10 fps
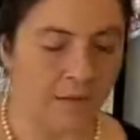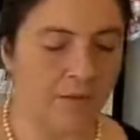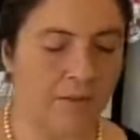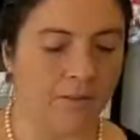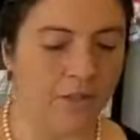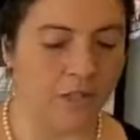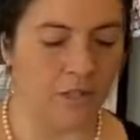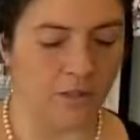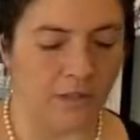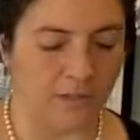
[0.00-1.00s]

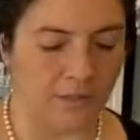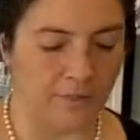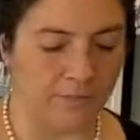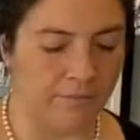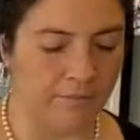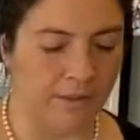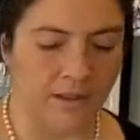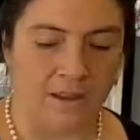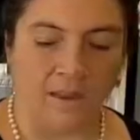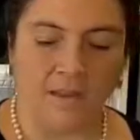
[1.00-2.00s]
continue this.
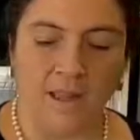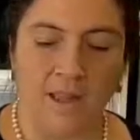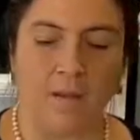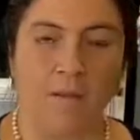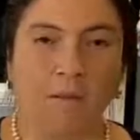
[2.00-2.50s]
Now,